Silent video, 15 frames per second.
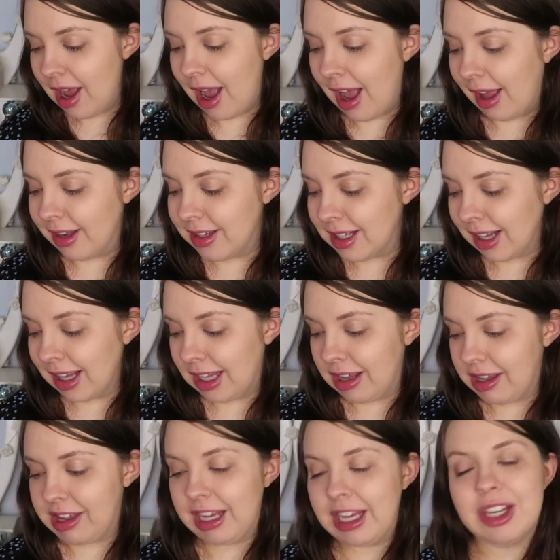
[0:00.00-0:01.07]
And like I
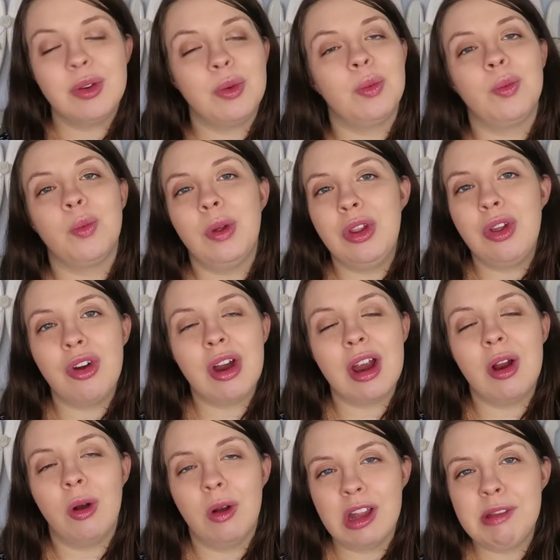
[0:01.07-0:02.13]
said, when you're
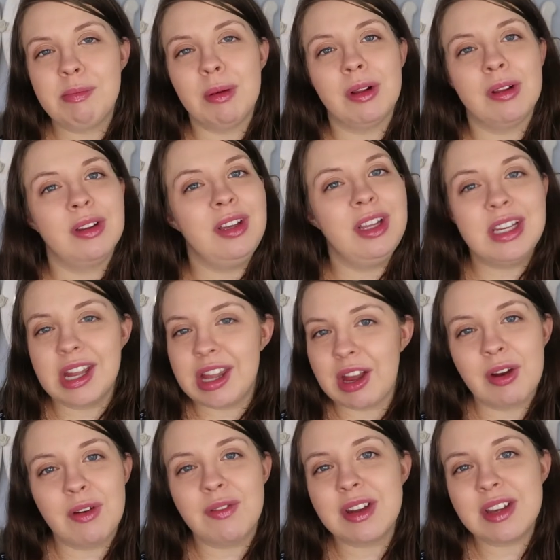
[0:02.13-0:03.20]
in hospital, you
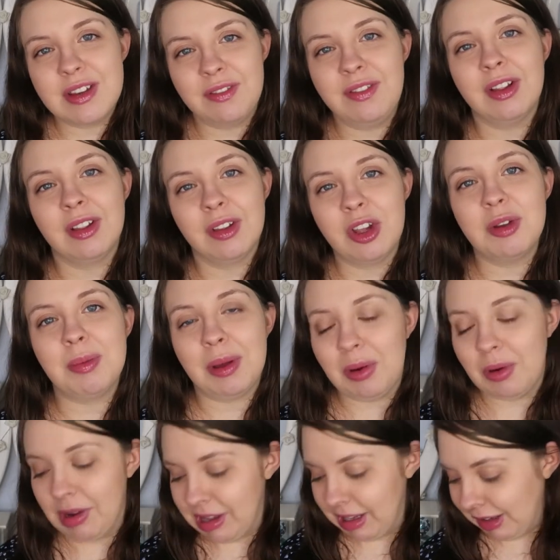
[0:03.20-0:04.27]
deserve to feel good about
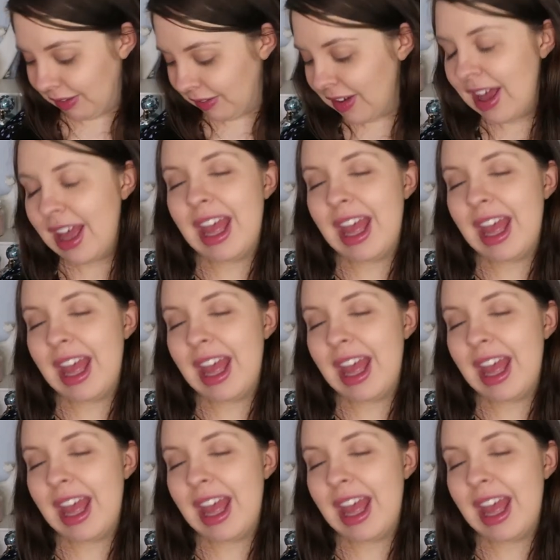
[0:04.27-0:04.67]
yourself.